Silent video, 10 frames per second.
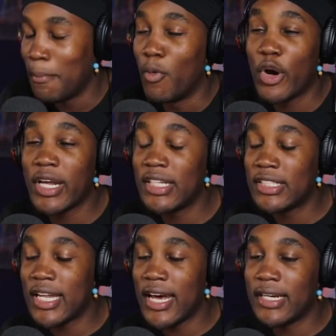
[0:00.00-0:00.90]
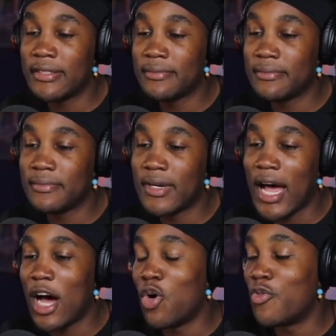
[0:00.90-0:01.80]
Mortgage debt.
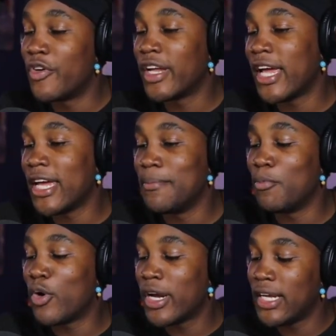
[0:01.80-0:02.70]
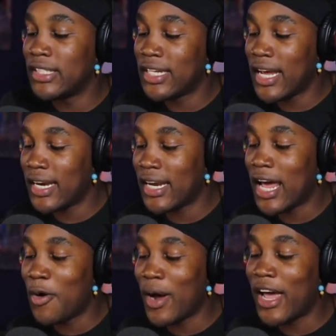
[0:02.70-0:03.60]
I overcame mortgage debt.
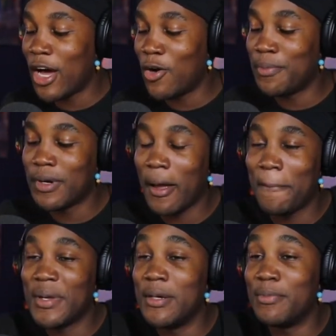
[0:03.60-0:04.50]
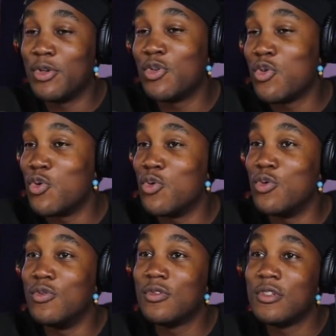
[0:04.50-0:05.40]
Now I help people
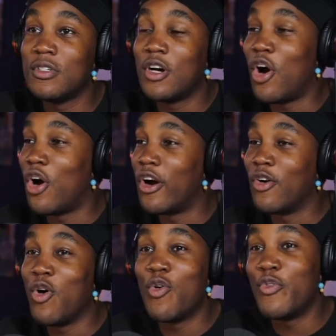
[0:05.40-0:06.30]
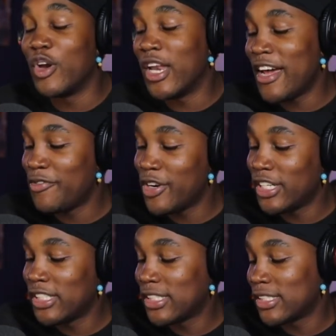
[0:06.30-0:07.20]
who are over
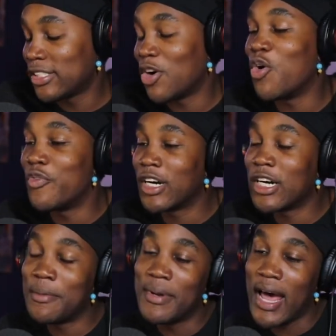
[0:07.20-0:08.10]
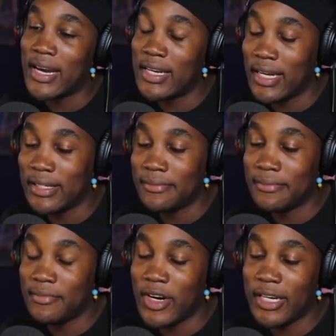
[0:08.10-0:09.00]
leveraged overcome that debt,
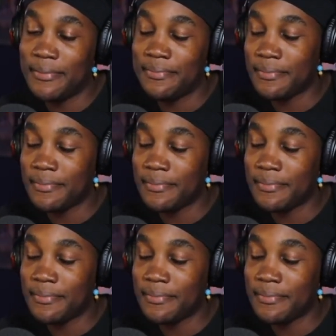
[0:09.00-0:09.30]
right?